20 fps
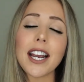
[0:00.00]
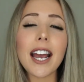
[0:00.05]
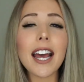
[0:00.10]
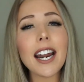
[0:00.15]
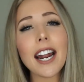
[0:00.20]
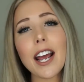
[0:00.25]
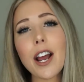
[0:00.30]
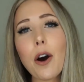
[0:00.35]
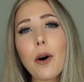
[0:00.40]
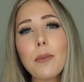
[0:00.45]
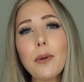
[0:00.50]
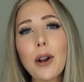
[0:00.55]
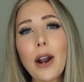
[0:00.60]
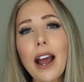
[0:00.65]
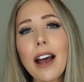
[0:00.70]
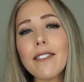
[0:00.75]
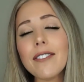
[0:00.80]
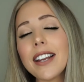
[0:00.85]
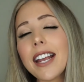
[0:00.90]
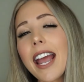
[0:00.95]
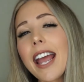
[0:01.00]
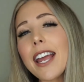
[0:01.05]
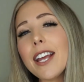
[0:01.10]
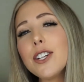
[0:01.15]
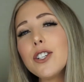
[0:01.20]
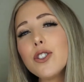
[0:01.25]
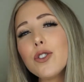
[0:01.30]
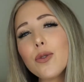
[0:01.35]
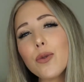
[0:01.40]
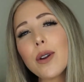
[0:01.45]
and I hope you're having a
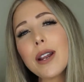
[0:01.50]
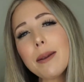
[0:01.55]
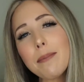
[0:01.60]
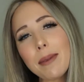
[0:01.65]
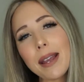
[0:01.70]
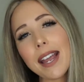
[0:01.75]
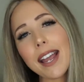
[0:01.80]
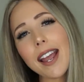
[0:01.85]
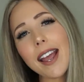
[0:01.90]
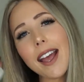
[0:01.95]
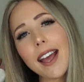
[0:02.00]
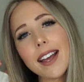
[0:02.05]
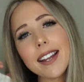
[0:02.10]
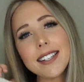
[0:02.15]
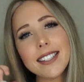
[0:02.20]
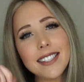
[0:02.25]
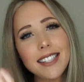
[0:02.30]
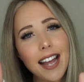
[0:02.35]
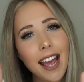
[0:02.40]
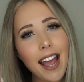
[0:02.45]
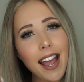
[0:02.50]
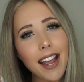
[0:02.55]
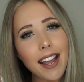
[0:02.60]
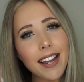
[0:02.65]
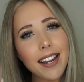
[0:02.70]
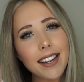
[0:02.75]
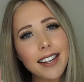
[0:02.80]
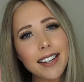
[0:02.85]
dreamy day.